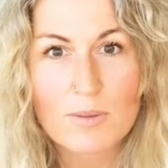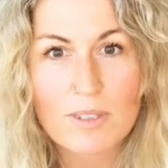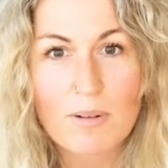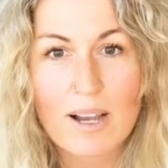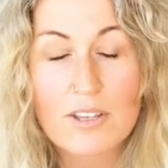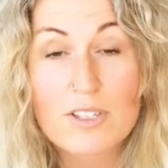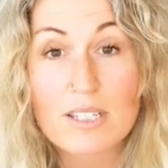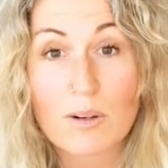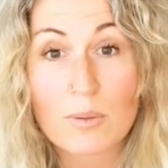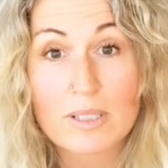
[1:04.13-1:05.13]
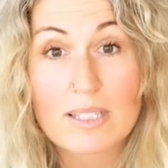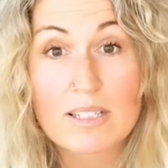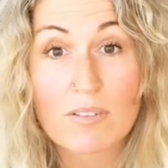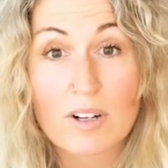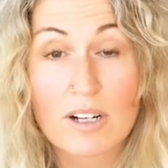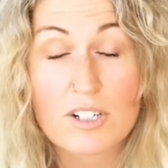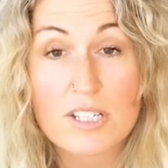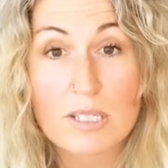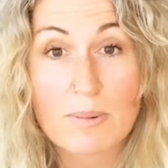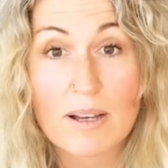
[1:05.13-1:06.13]
with you, I used to get really
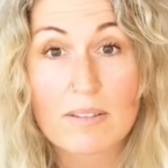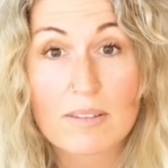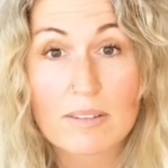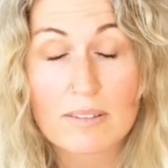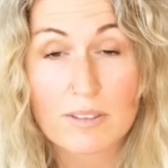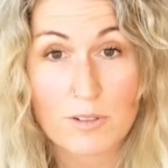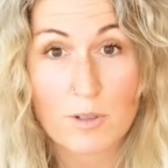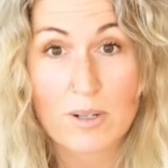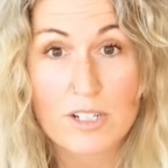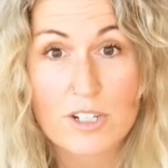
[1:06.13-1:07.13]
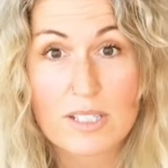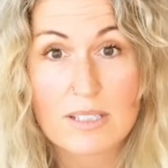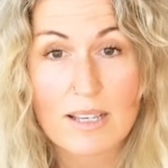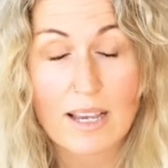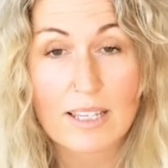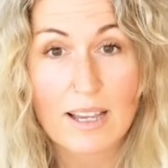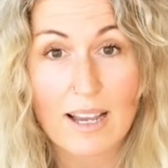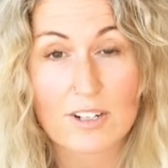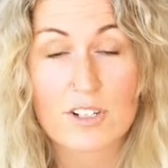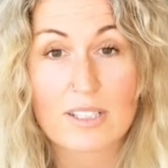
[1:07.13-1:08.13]
self-conscious about those questions. I
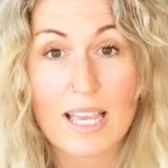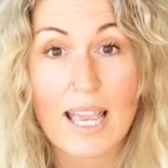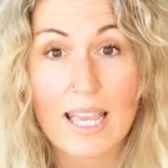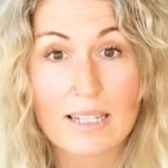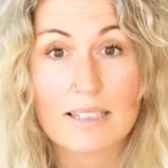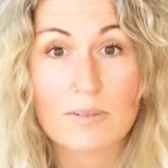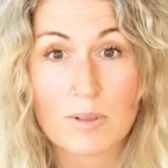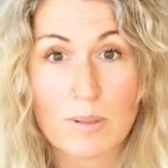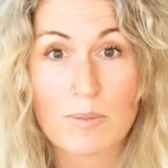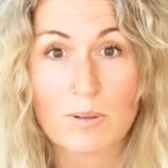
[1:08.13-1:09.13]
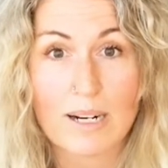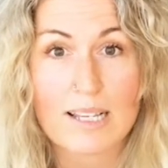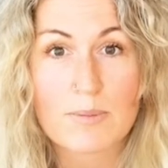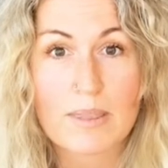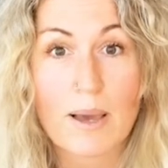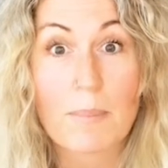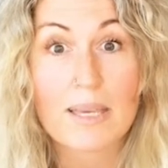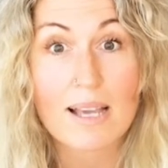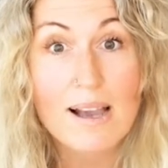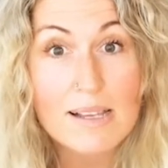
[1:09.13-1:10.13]
actually hated when people would ask me that
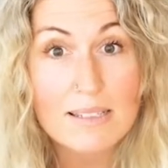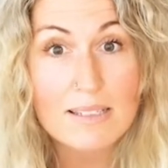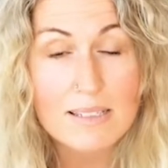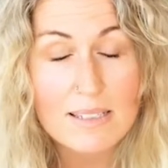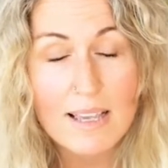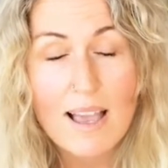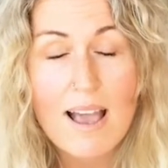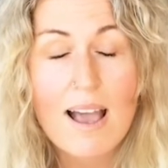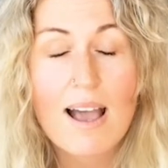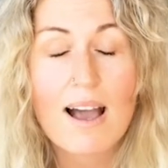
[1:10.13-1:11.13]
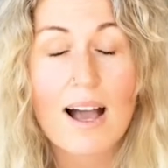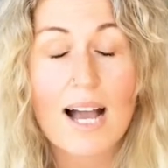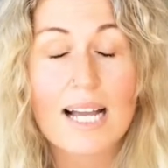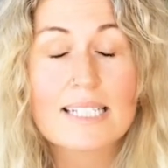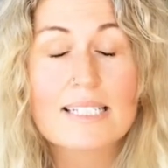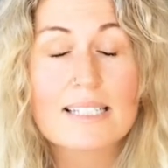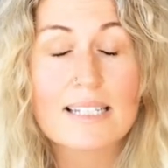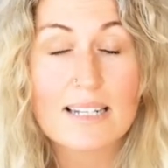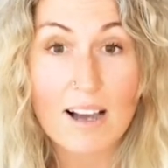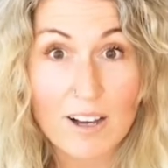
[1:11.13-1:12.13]
because I did
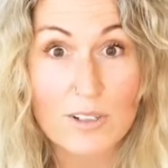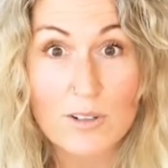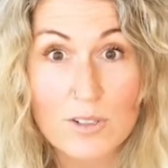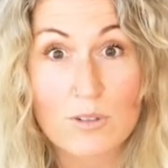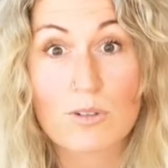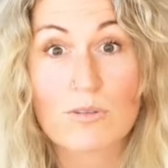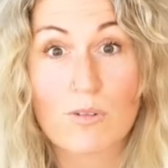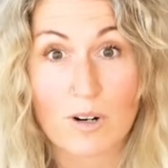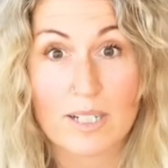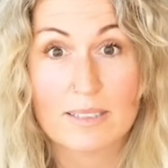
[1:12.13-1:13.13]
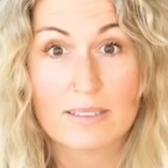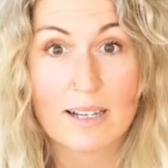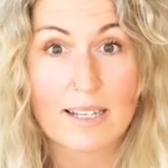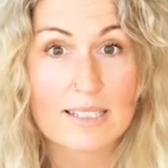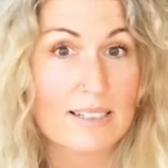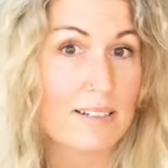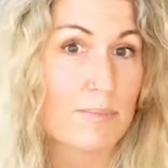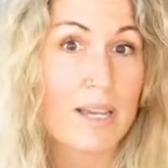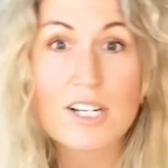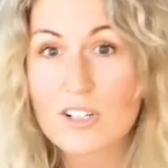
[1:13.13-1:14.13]
not go to school for it. I didn't
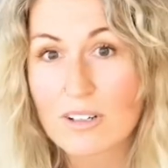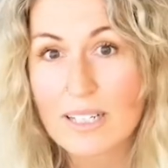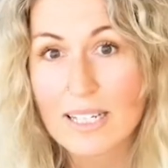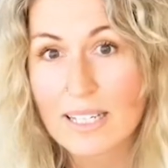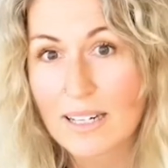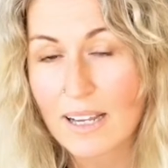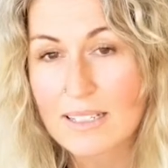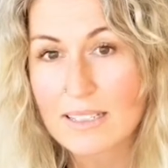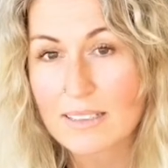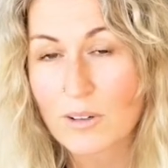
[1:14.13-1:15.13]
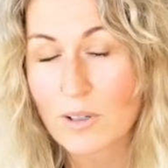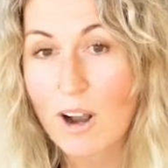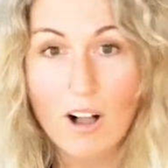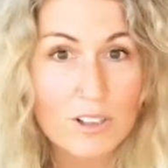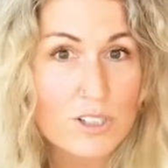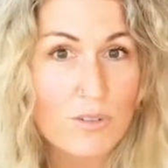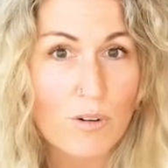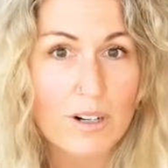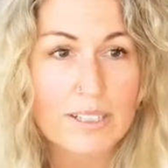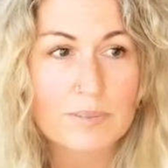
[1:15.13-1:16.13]
major in it. I didn't go to college
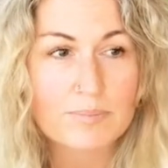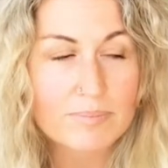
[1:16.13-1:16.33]
for it.